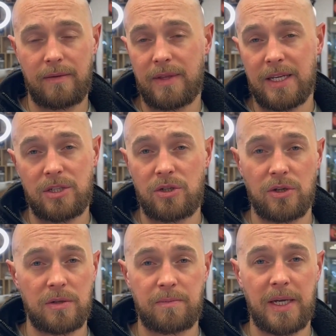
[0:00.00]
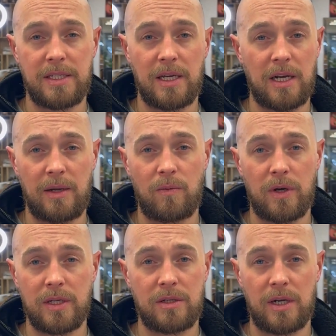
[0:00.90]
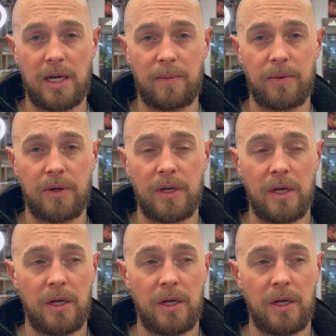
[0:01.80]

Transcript: that's just basically what it's going to happen.